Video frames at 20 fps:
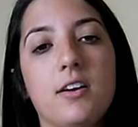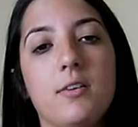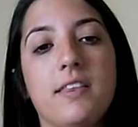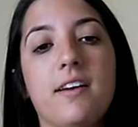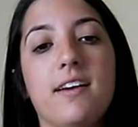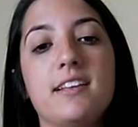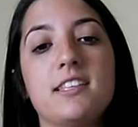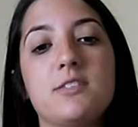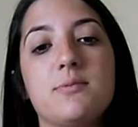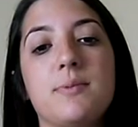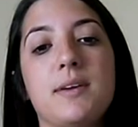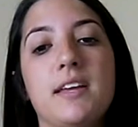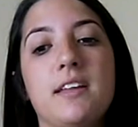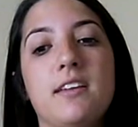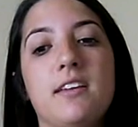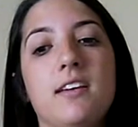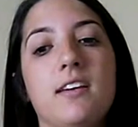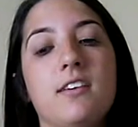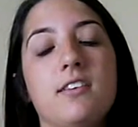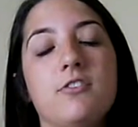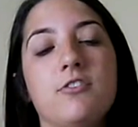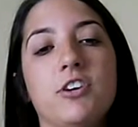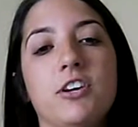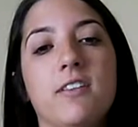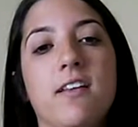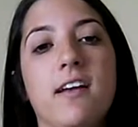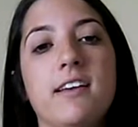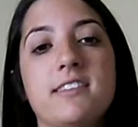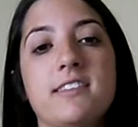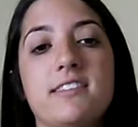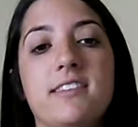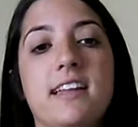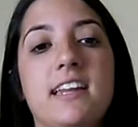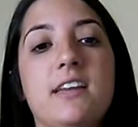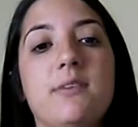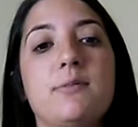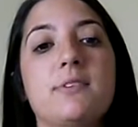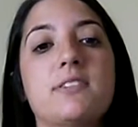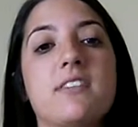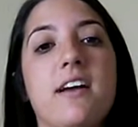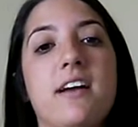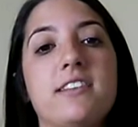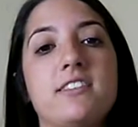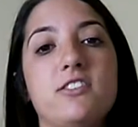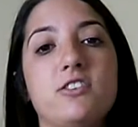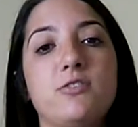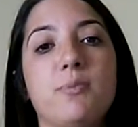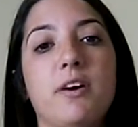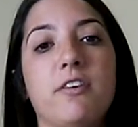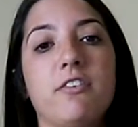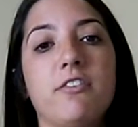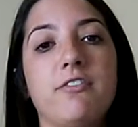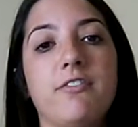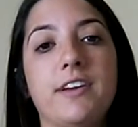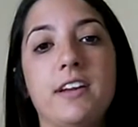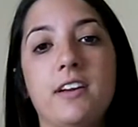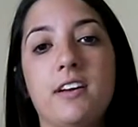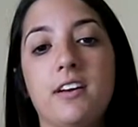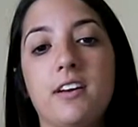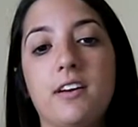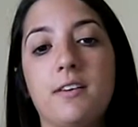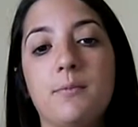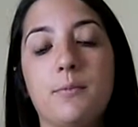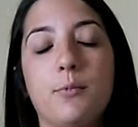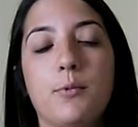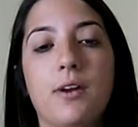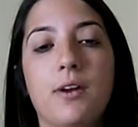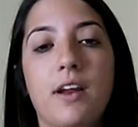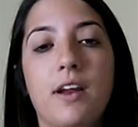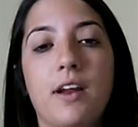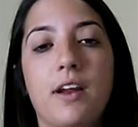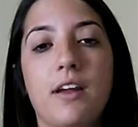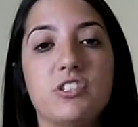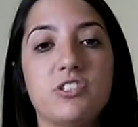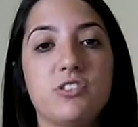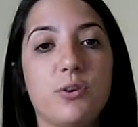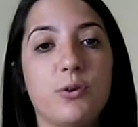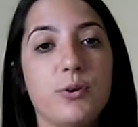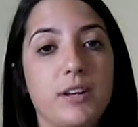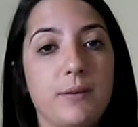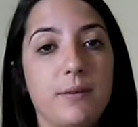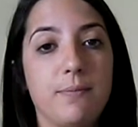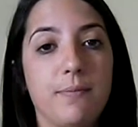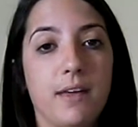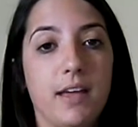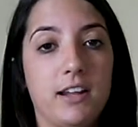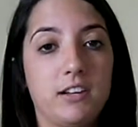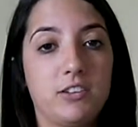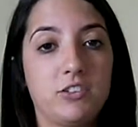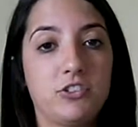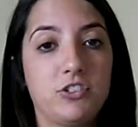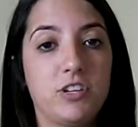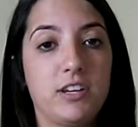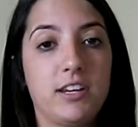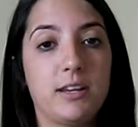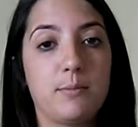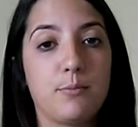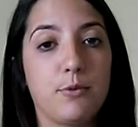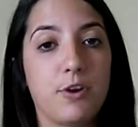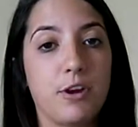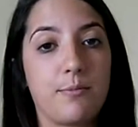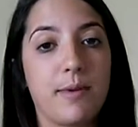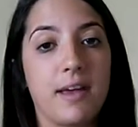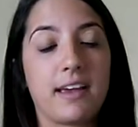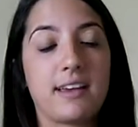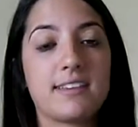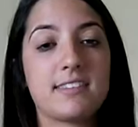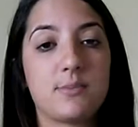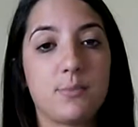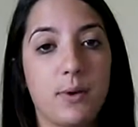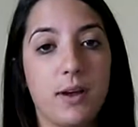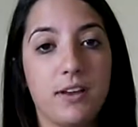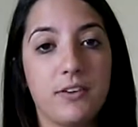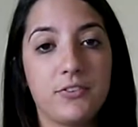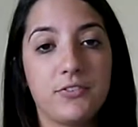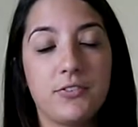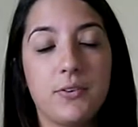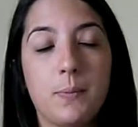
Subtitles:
the huntsman realizes that he was lied to by Ravina whenever she told him that she can bring back his wife